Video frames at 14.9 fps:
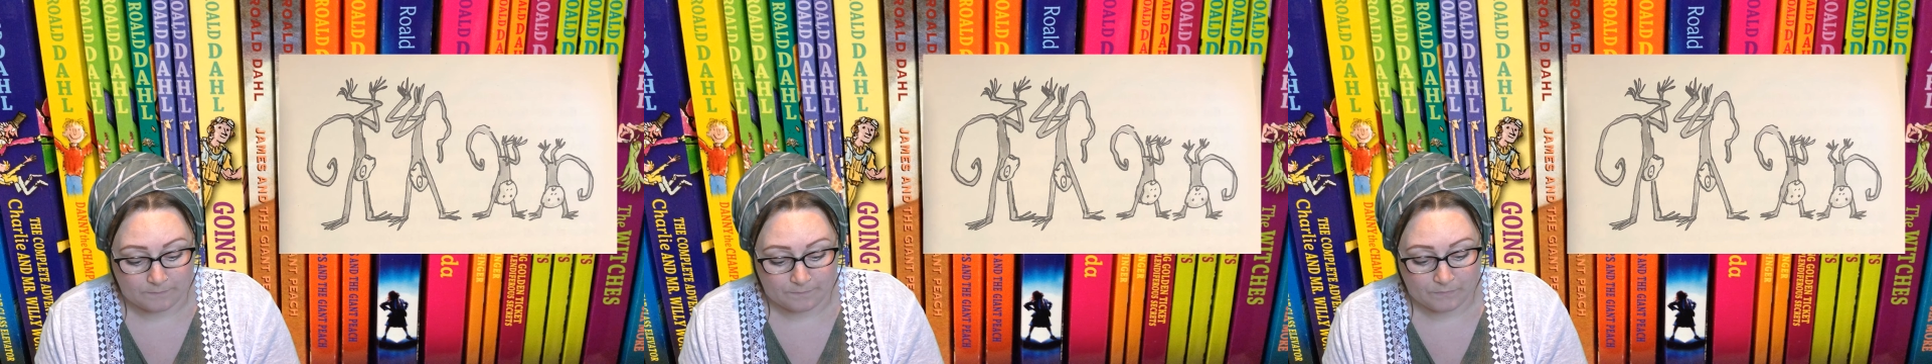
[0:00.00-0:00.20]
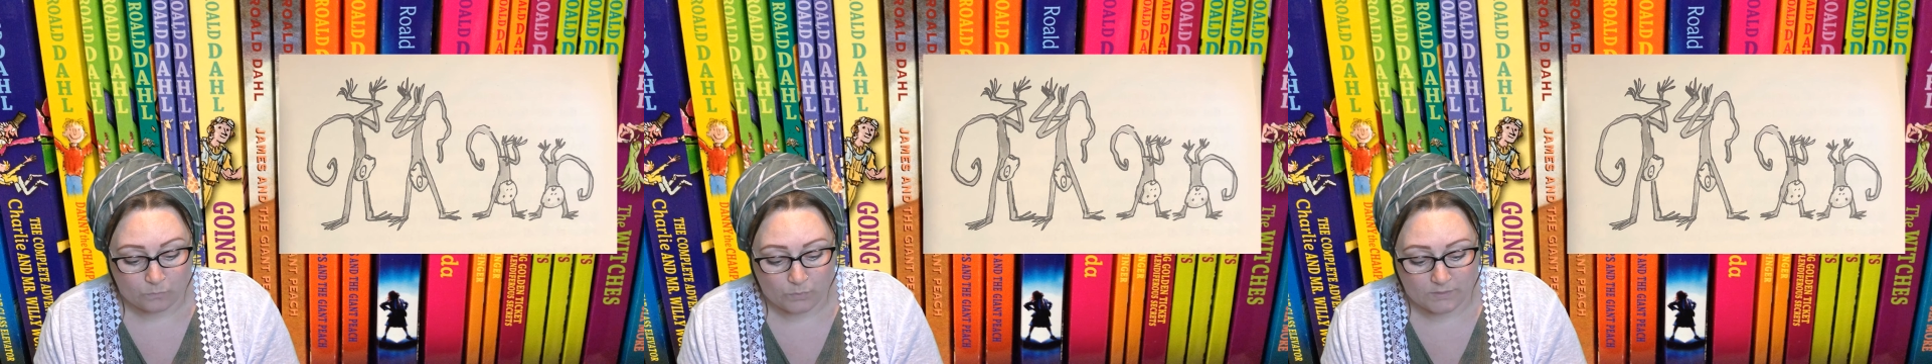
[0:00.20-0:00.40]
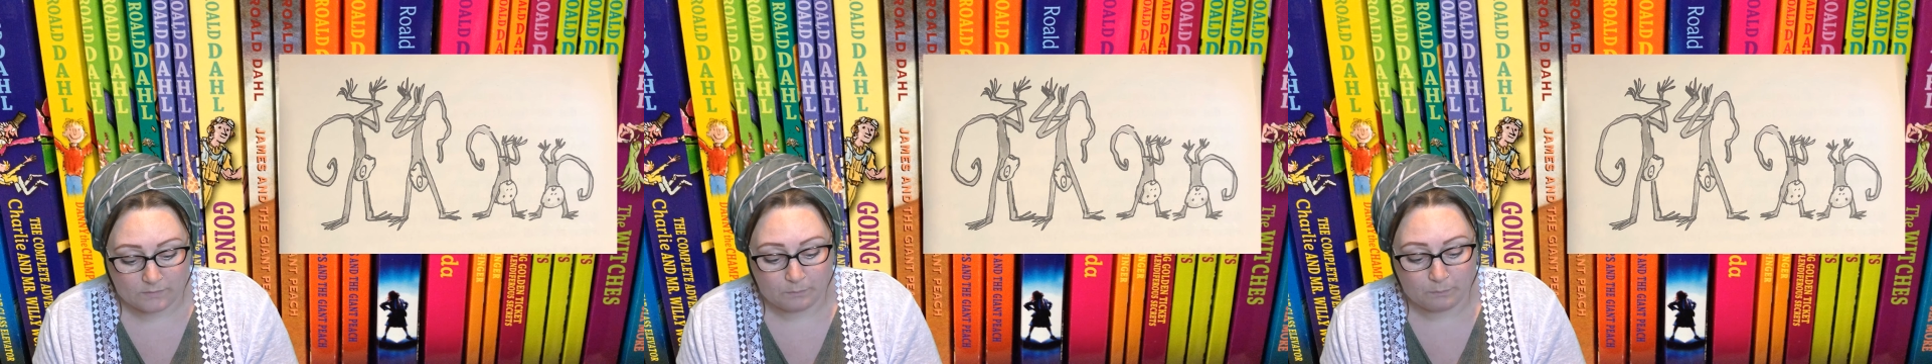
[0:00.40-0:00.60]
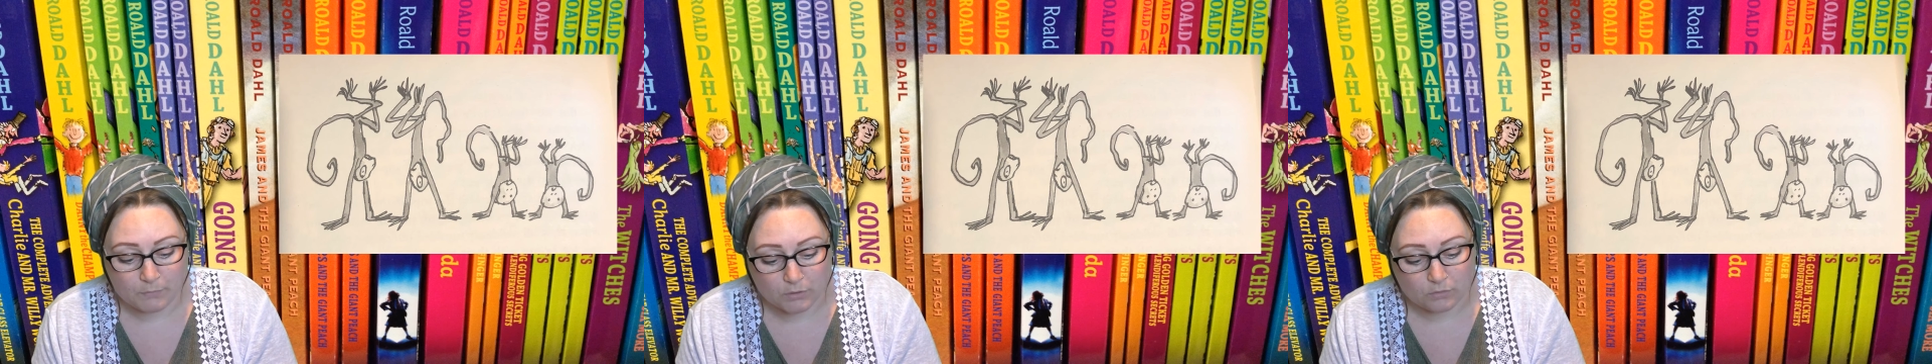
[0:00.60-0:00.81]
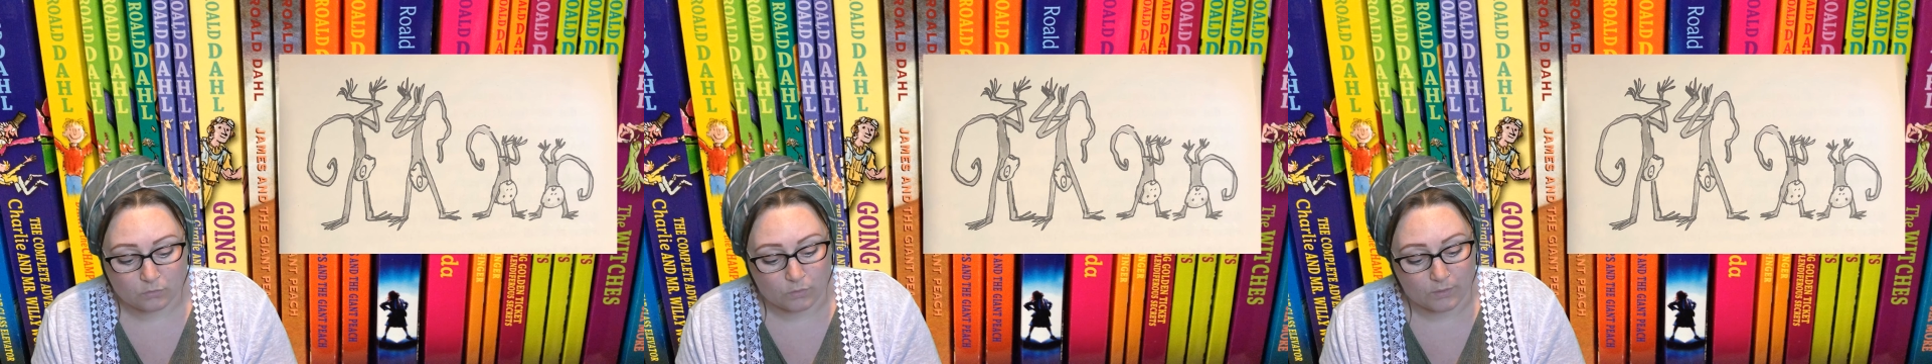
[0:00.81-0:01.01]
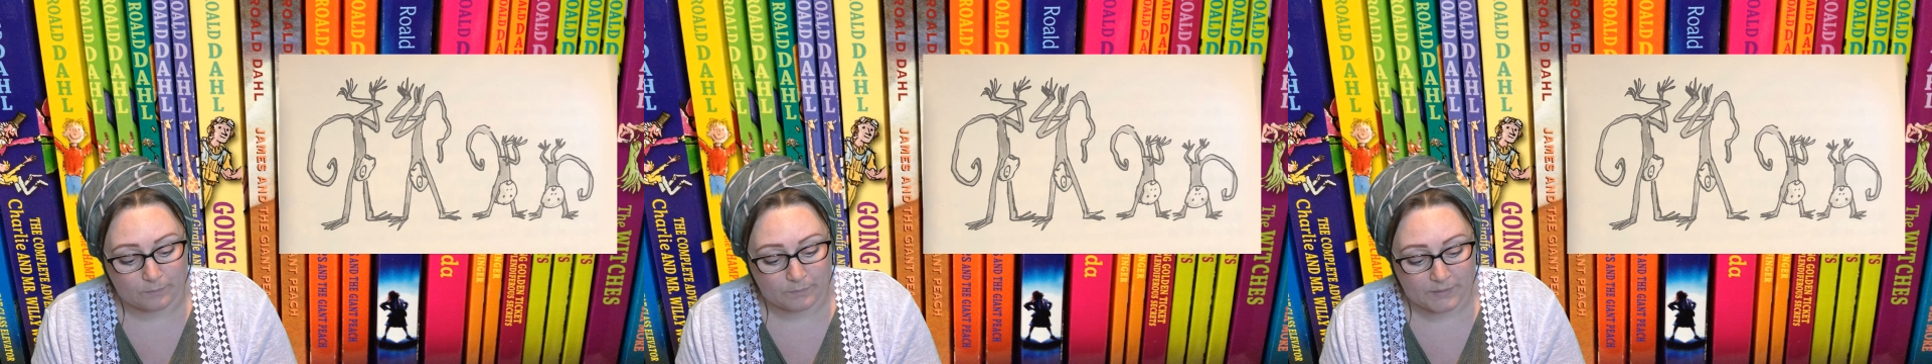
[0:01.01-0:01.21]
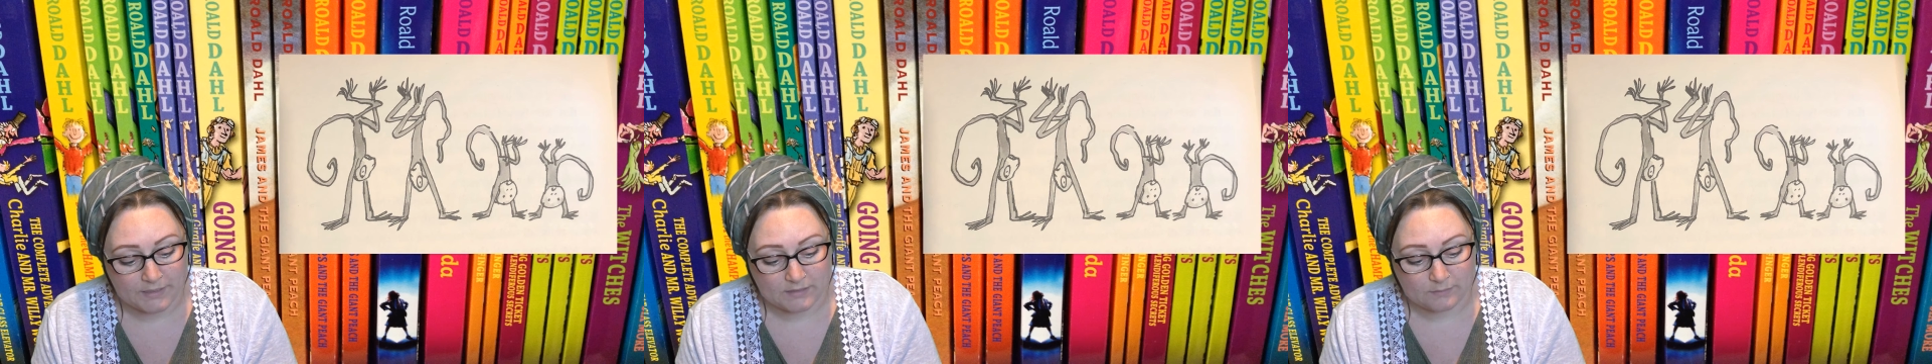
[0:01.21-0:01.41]
with Mugglewump
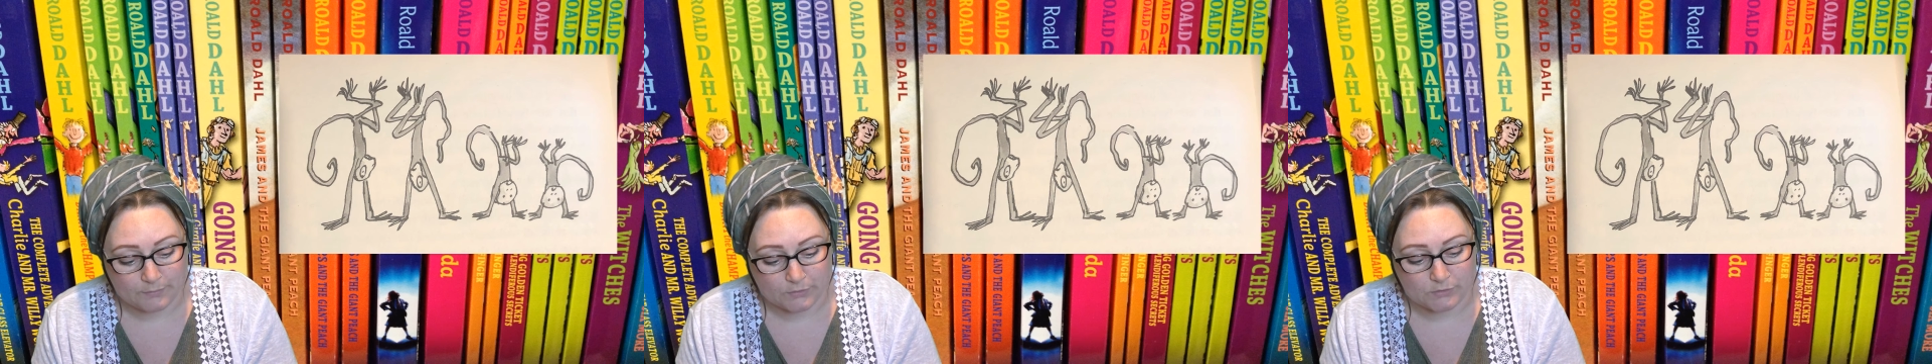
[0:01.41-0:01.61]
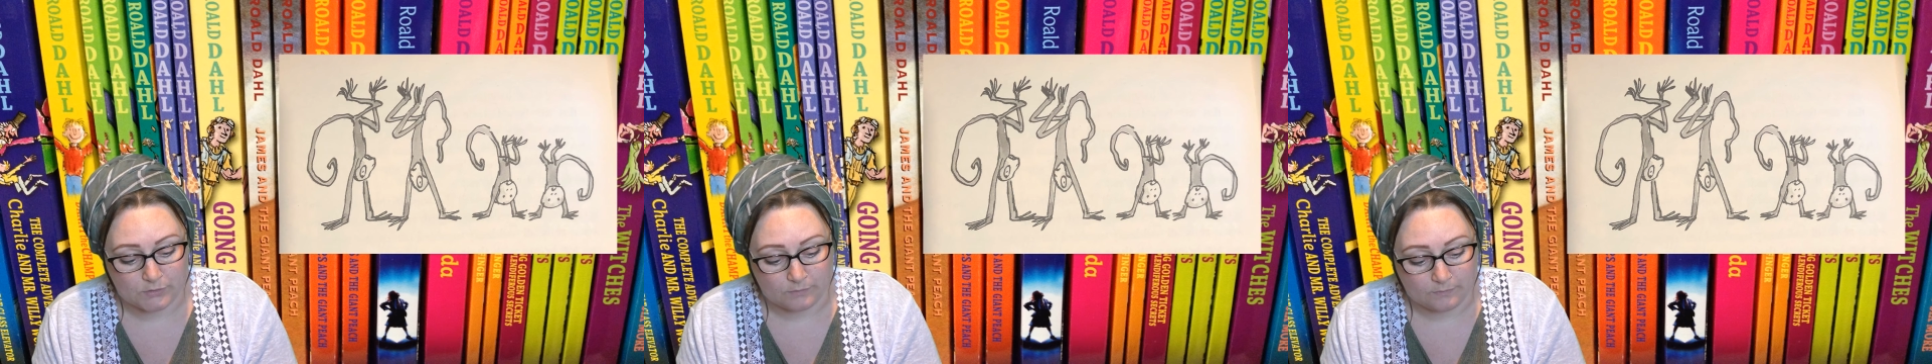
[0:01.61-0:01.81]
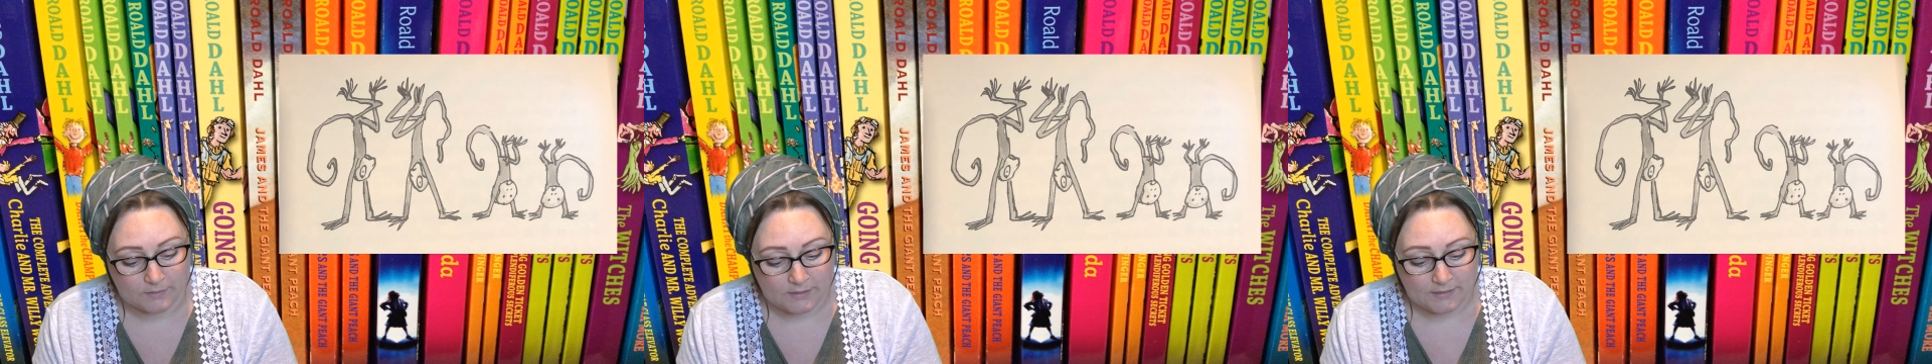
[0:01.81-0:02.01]
at the bottom